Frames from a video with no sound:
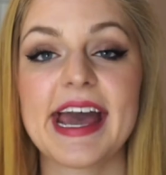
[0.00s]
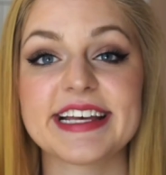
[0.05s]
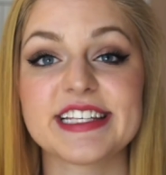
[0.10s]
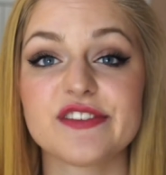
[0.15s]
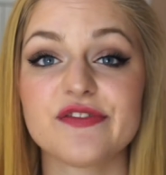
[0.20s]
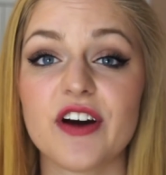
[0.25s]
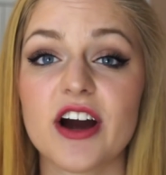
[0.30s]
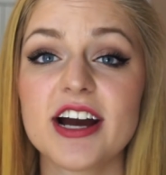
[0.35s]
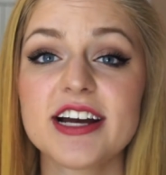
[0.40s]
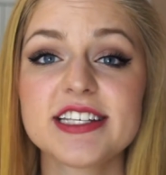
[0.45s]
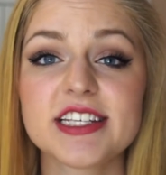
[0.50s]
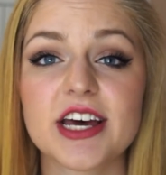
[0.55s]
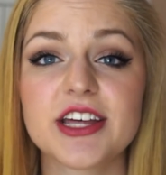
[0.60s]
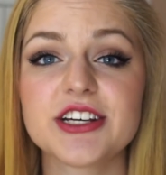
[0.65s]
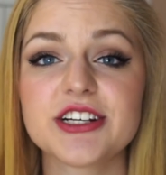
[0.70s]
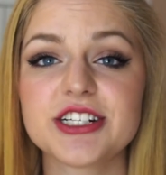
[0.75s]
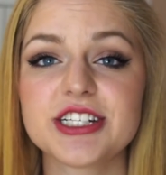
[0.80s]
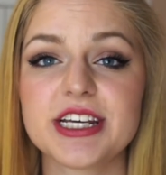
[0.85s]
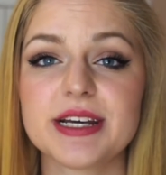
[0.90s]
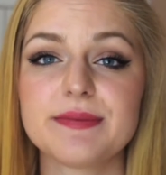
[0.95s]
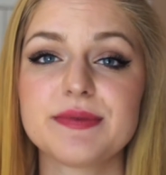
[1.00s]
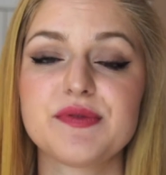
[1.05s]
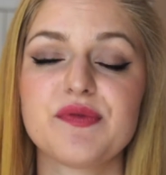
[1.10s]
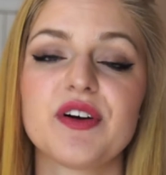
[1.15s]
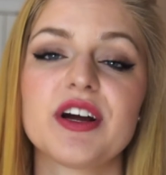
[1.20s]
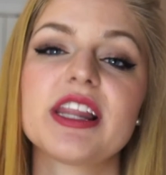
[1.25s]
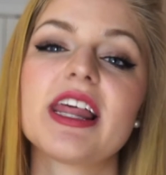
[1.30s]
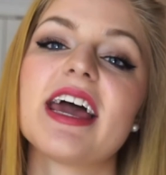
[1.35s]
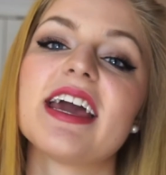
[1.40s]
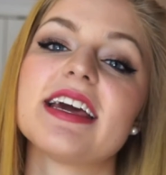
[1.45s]
As far as other tips
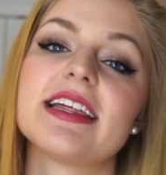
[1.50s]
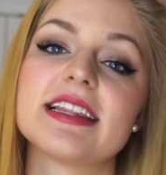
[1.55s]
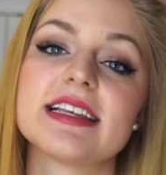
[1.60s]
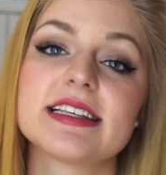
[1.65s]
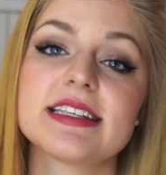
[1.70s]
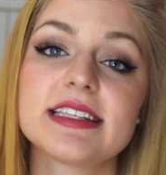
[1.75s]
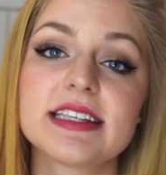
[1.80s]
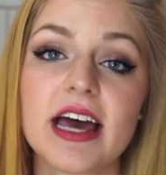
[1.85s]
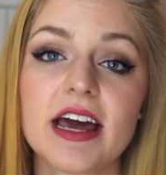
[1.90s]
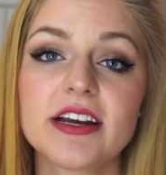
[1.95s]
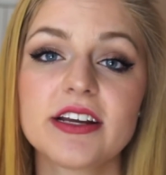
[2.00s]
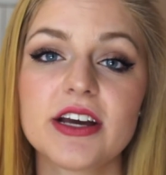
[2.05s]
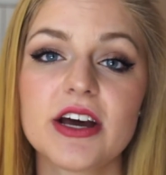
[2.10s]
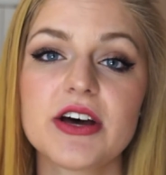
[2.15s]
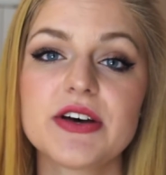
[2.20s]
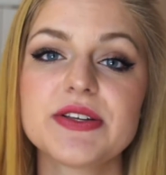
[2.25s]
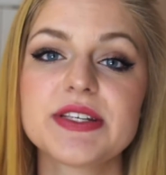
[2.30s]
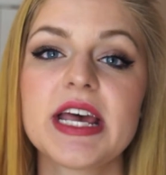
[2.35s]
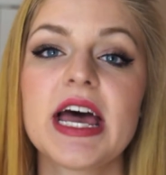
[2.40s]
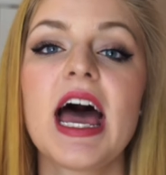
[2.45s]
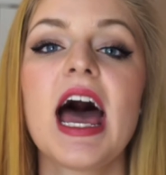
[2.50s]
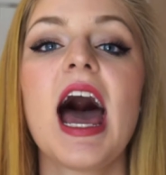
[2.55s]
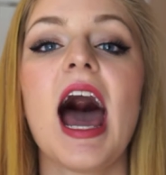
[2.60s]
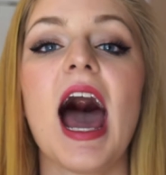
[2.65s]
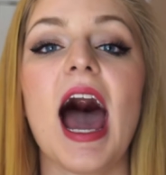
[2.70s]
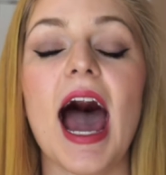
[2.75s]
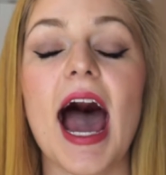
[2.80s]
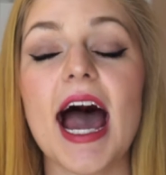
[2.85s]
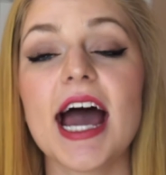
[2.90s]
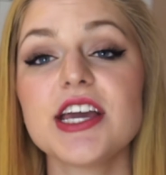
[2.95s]
for laying in the sun goes,
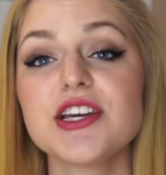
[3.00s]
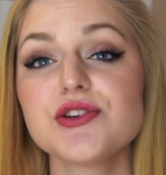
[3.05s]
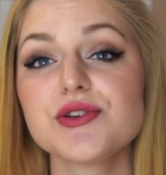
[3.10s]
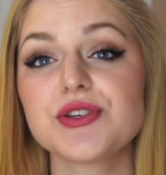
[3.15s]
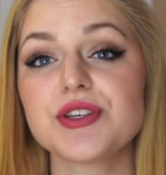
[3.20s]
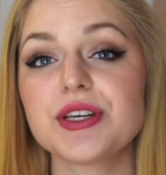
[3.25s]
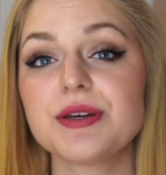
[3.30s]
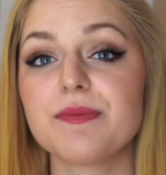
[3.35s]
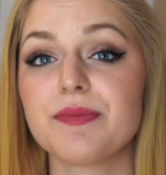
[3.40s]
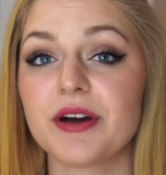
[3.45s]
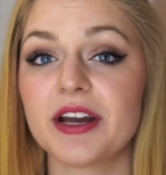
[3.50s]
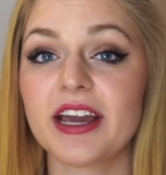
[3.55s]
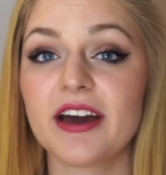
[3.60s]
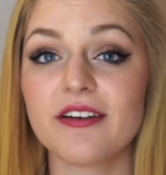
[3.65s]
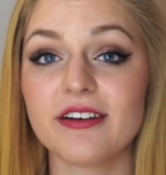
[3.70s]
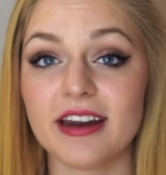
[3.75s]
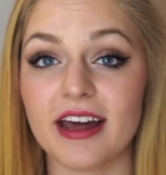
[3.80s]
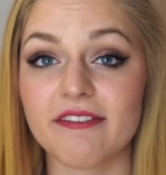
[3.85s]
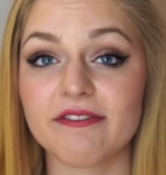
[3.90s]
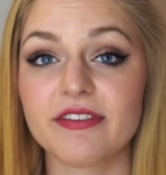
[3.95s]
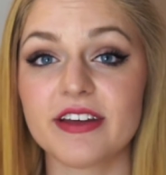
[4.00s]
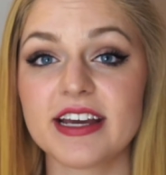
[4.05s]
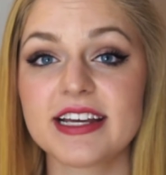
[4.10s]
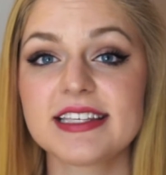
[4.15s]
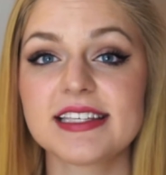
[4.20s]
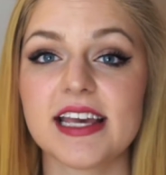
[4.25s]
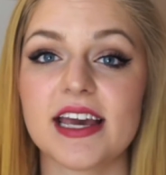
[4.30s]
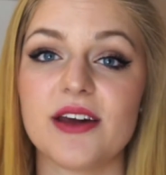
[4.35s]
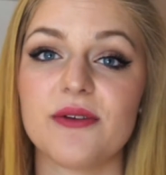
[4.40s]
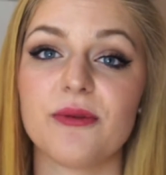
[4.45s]
I usually bring out
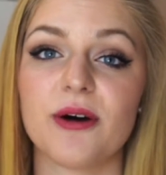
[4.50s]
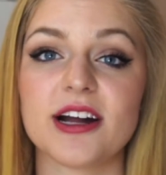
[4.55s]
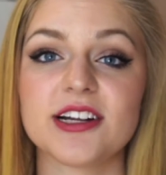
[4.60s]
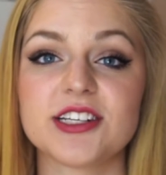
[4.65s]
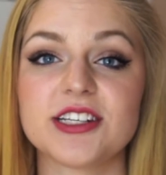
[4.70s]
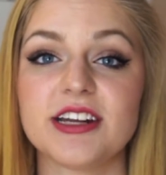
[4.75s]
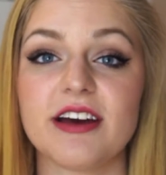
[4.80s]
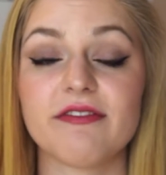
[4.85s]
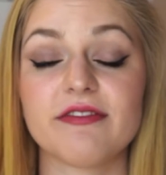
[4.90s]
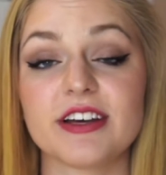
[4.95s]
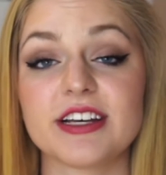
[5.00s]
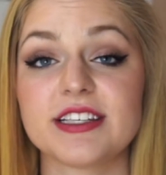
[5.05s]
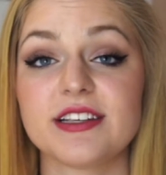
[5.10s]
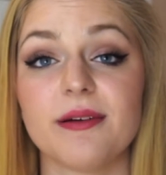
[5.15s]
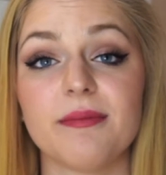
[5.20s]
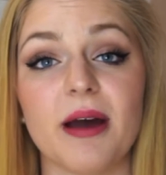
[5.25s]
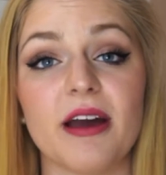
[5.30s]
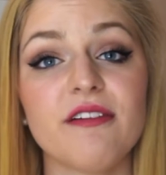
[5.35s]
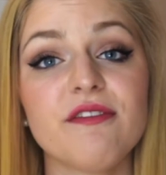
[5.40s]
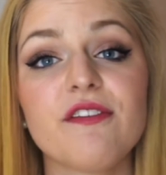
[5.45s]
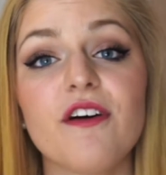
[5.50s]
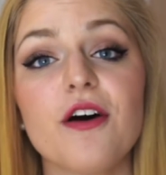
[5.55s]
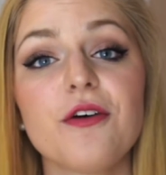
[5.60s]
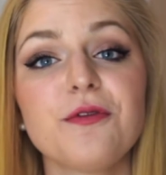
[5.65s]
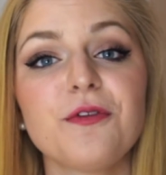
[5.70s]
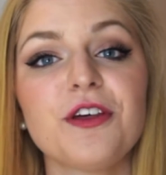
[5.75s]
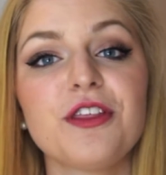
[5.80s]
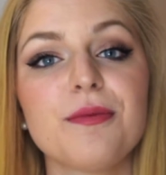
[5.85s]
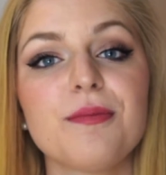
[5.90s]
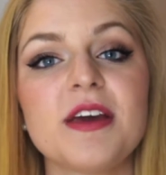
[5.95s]
Netflix and watch Netflix on my
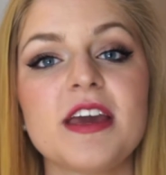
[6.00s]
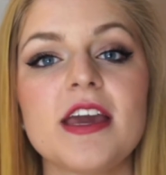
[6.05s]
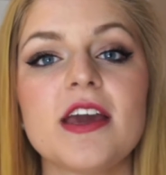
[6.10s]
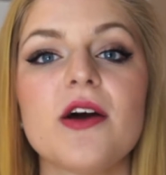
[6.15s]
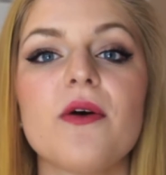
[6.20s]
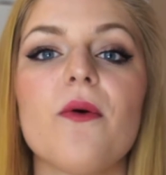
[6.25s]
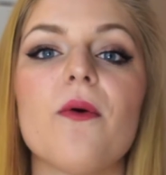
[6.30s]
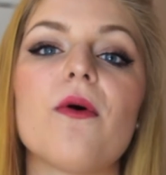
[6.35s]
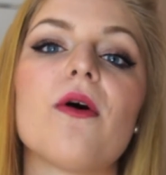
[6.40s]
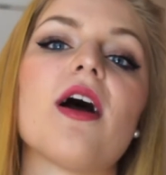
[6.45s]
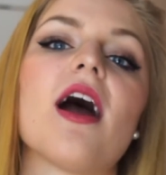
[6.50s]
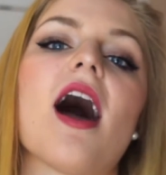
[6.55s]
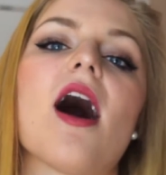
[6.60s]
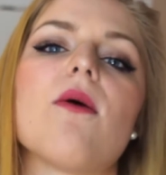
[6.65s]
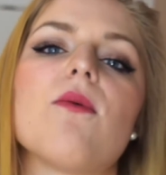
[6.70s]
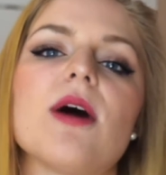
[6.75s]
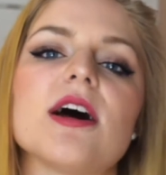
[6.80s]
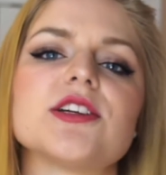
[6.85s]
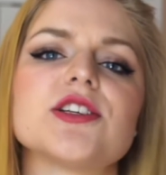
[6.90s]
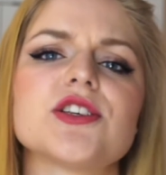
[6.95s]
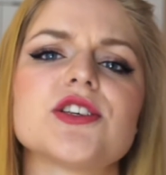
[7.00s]
phone with me, or I'll watch